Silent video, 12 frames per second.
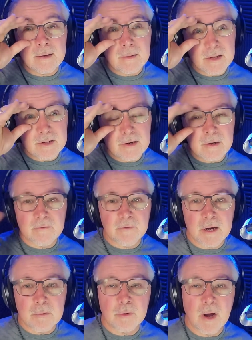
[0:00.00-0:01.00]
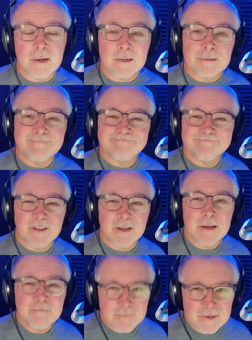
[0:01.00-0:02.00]
let you hear the final product.
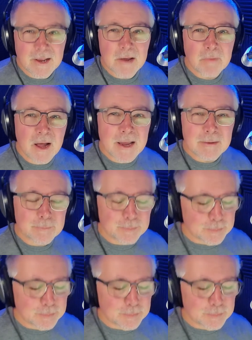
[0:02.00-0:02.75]
Okay, stand by.